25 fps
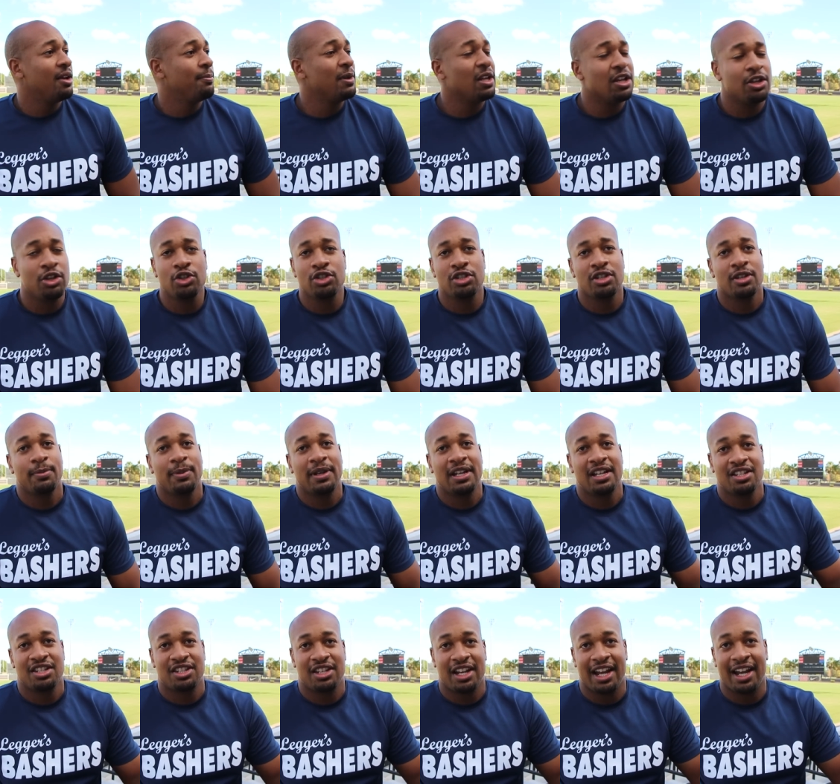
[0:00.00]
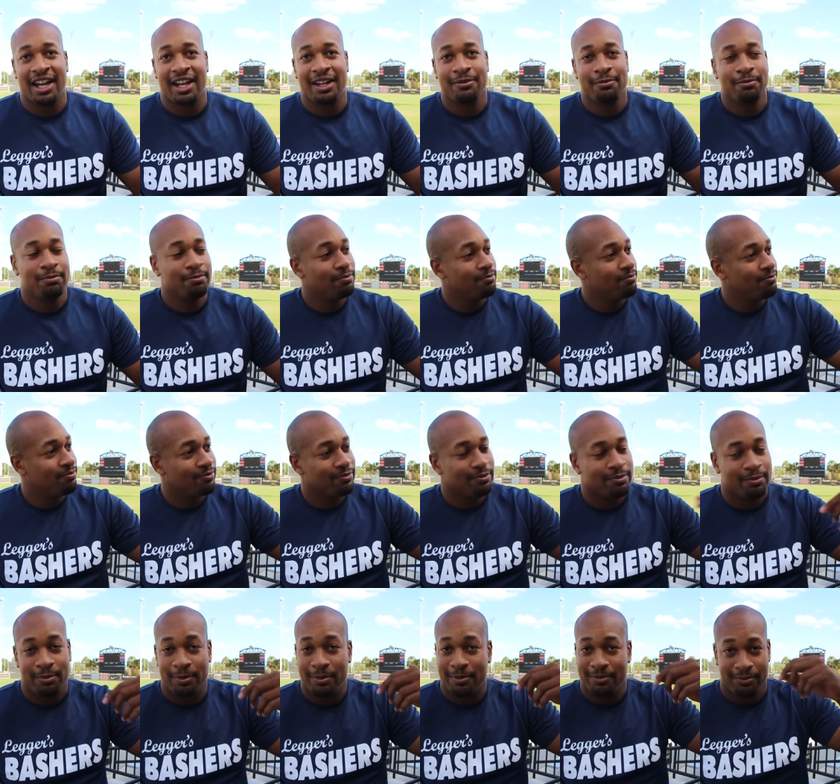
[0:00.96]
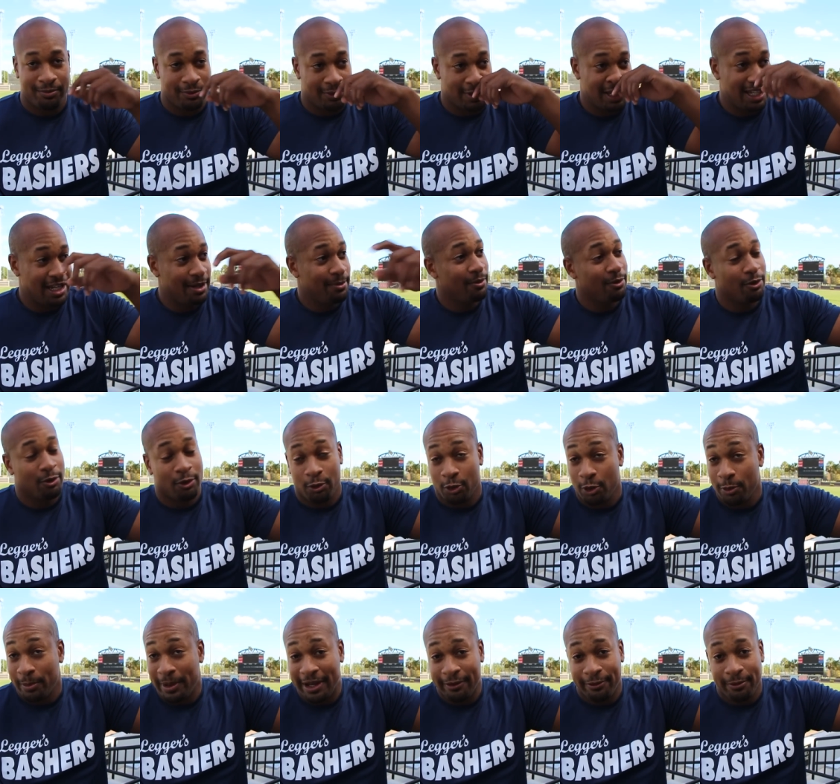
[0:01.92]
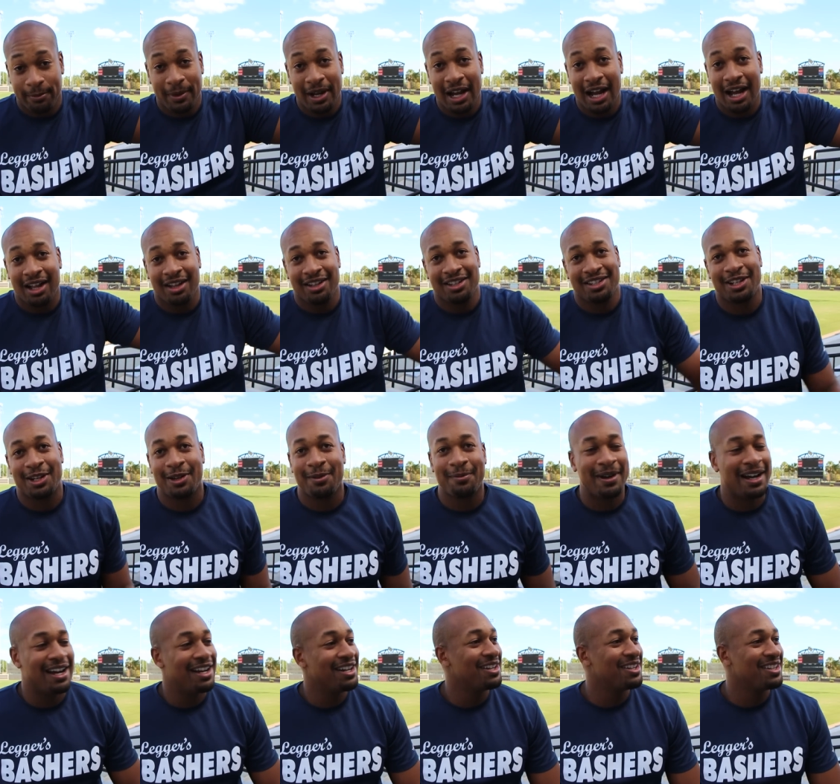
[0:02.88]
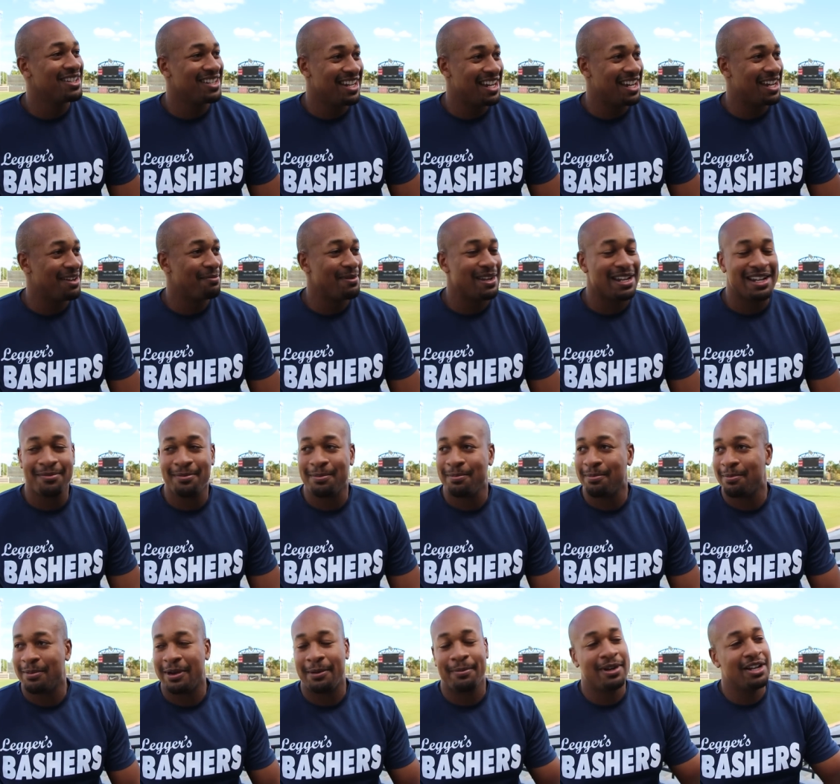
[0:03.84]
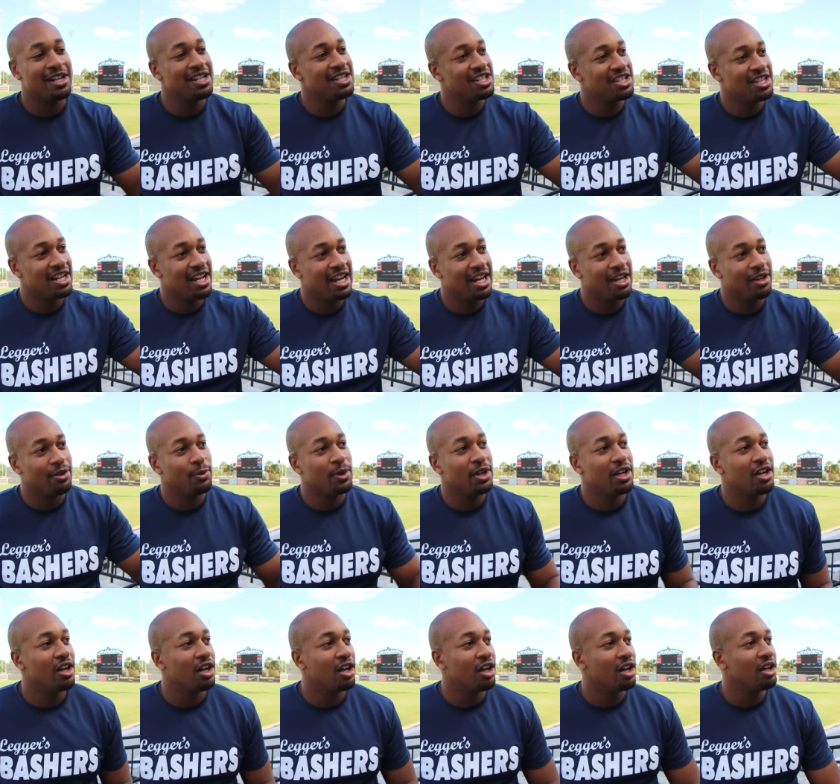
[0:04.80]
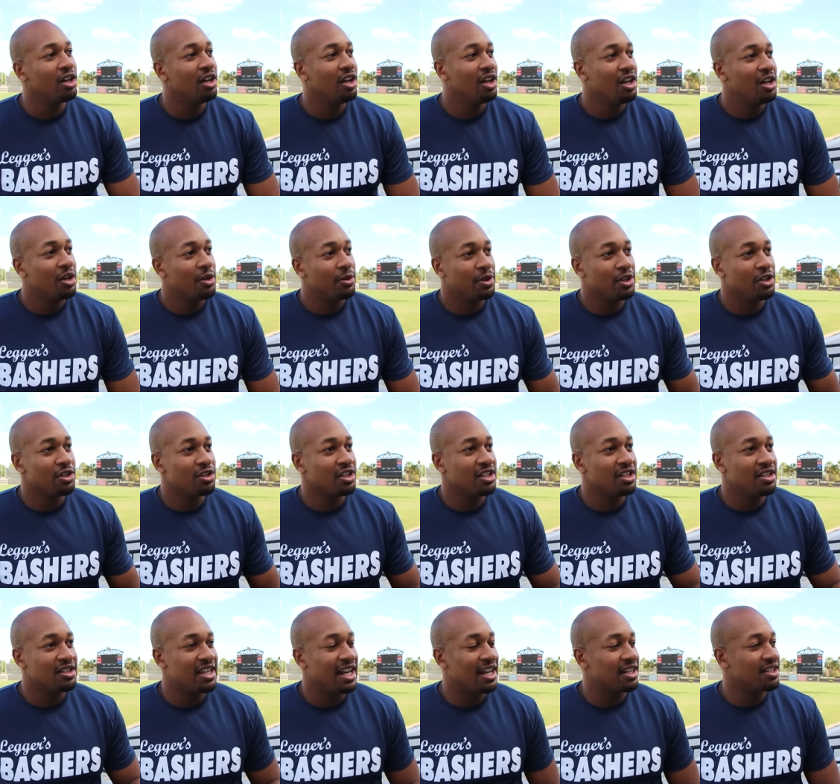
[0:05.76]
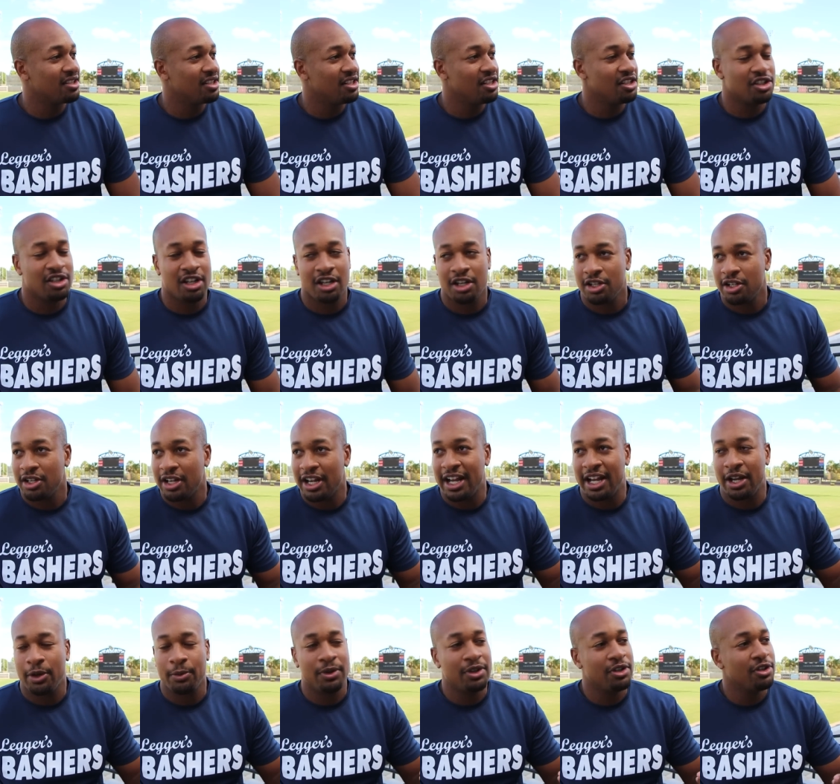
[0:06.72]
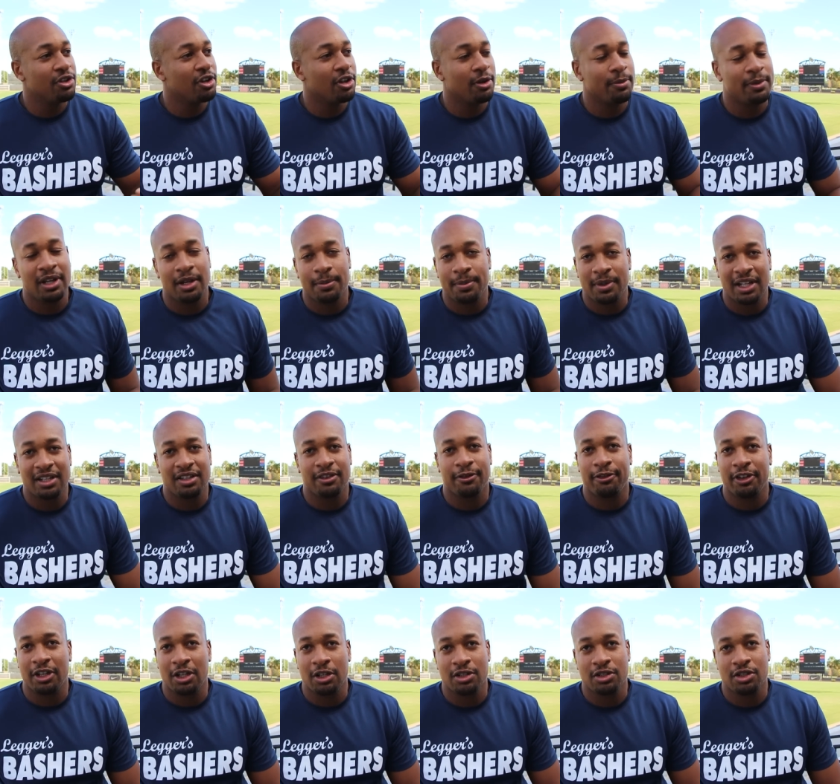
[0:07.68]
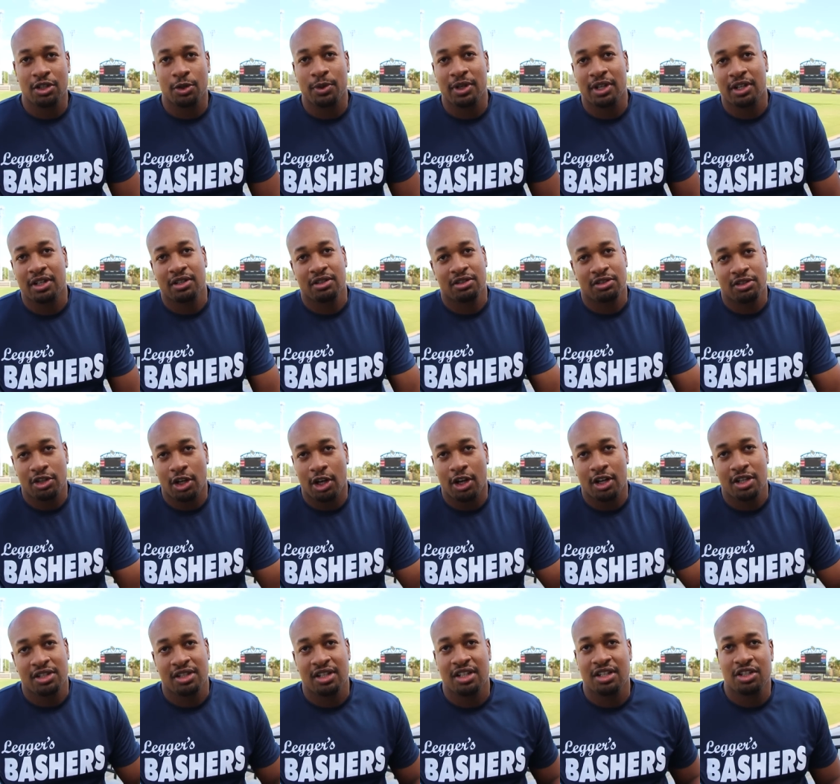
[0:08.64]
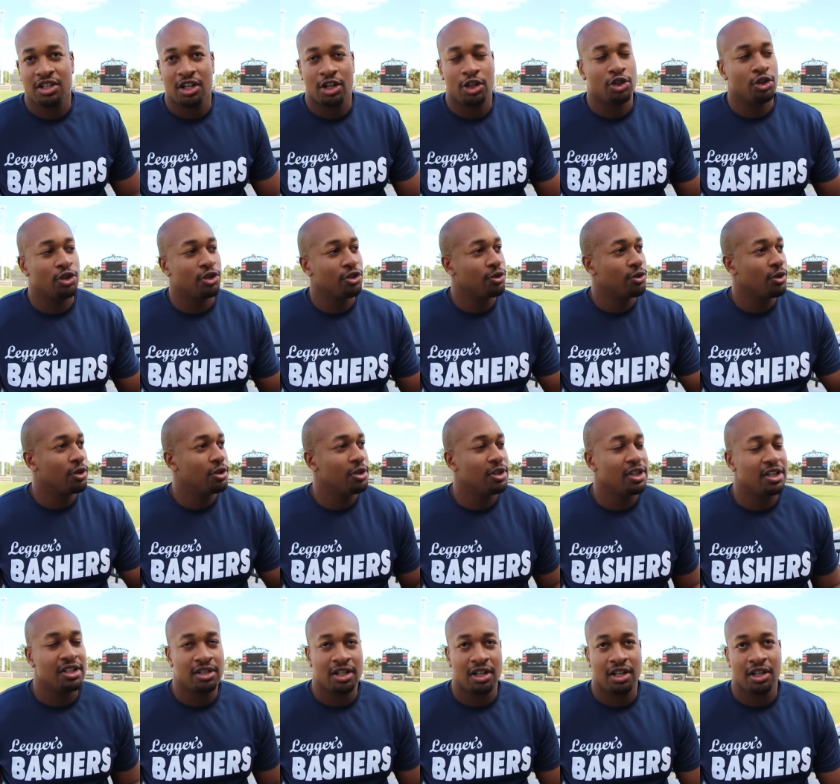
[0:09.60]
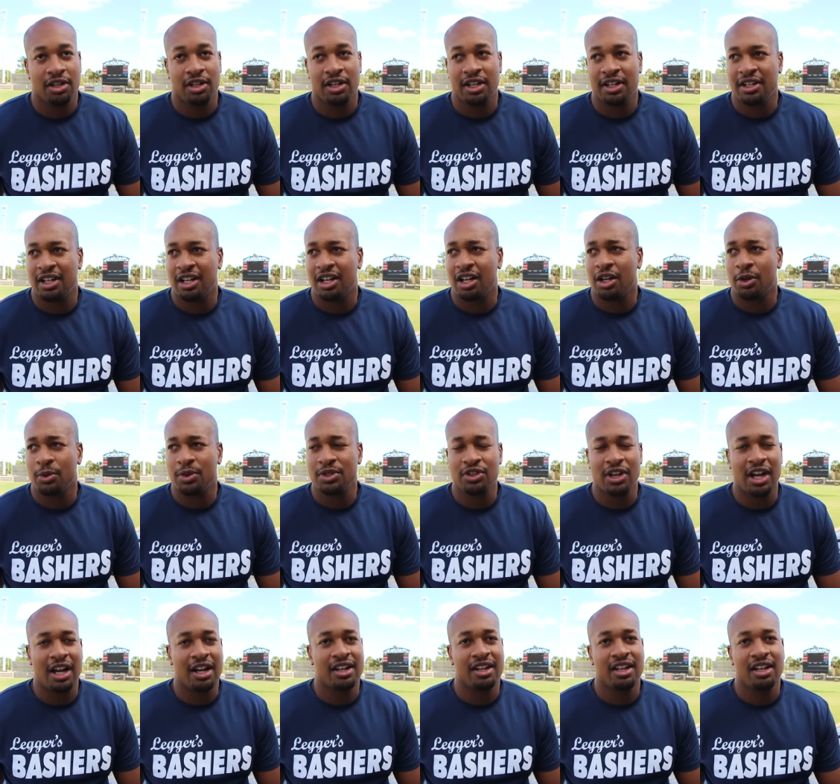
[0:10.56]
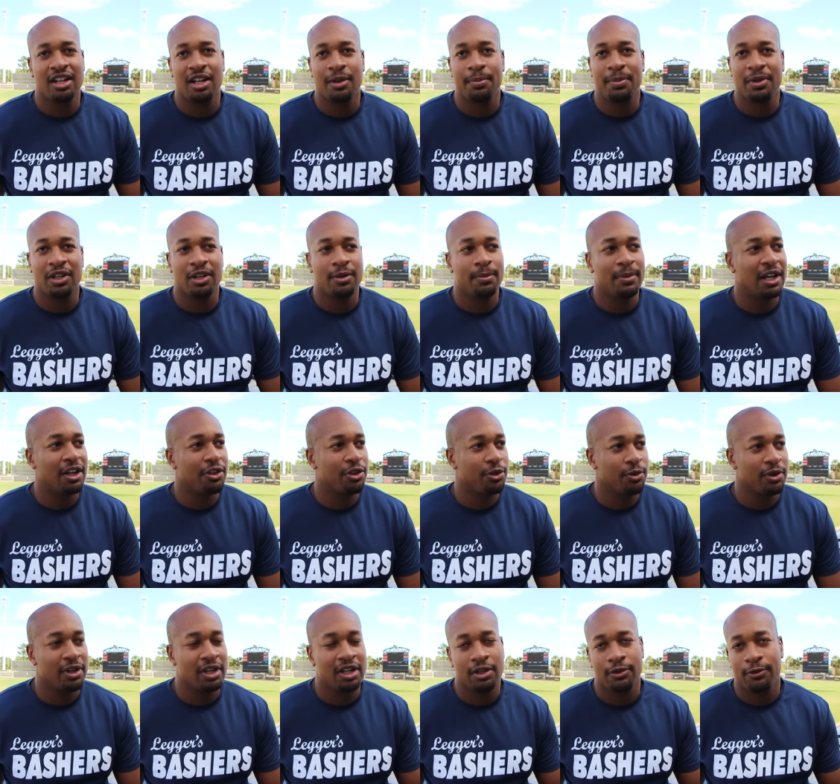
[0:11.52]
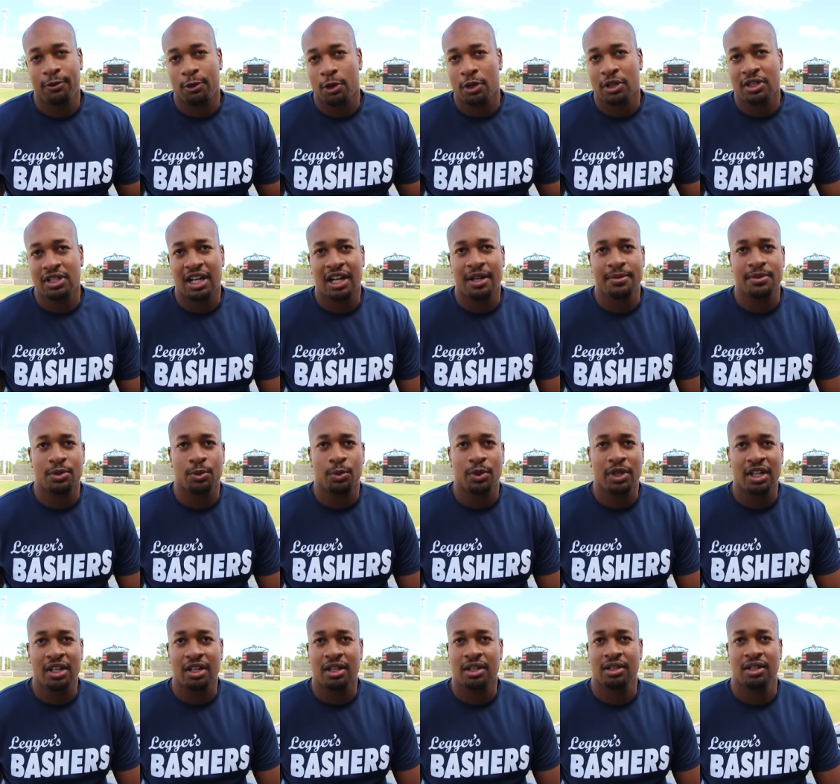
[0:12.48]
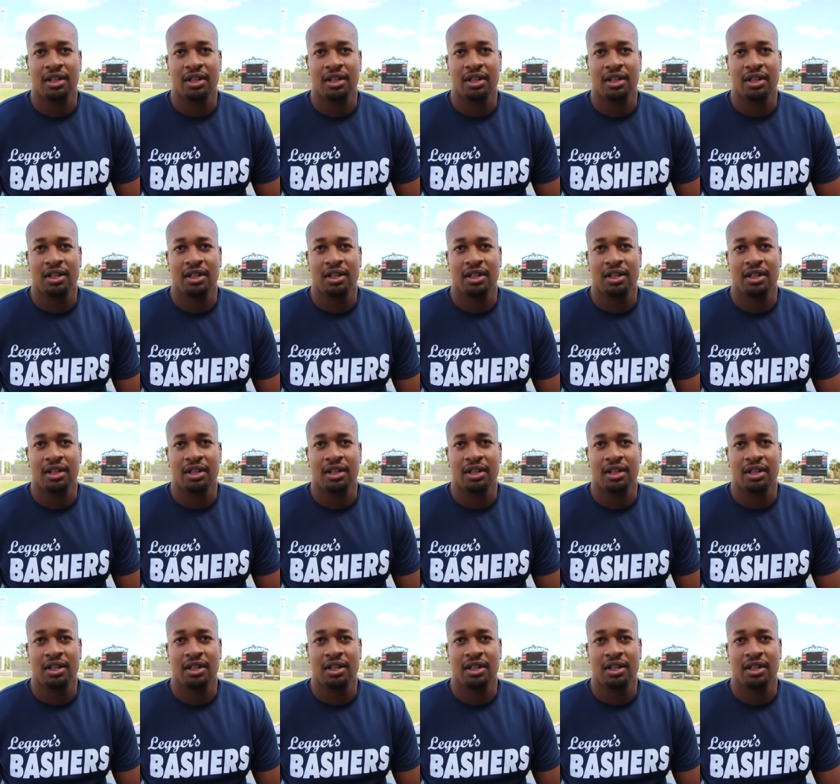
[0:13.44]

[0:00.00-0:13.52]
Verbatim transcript: me, usually me and Shane team roommate from college. Shane Everybody Brown, yep. yeah. Me and my buddy Shane, we uh, usually texting each other, hey, when you gonna be up at the field, so we can toss to each other or throw to each other, and uh, we try to get up here about three to four times a week.